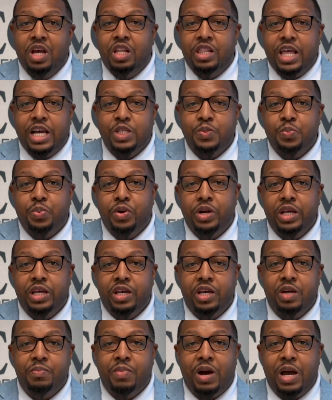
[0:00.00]
that's pretty
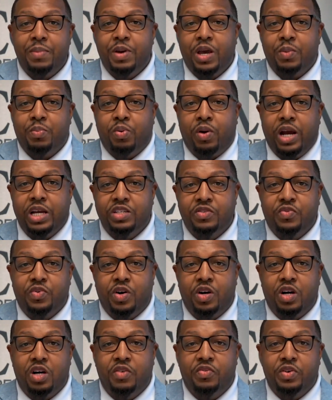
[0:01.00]
good buyback price
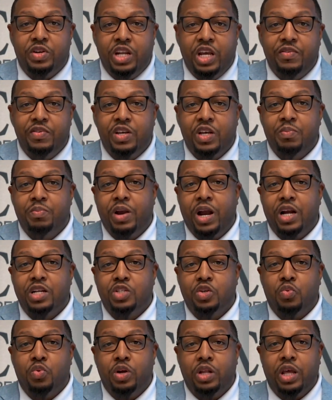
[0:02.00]
for uh, for Divvy compared
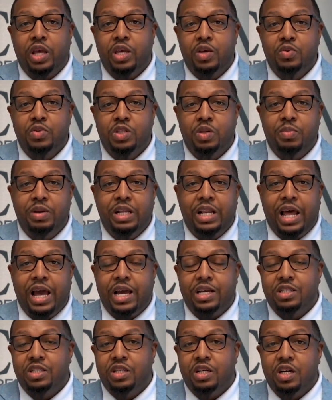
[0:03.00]
to where they used to be
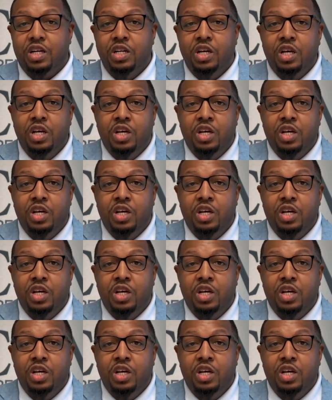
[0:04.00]
last year.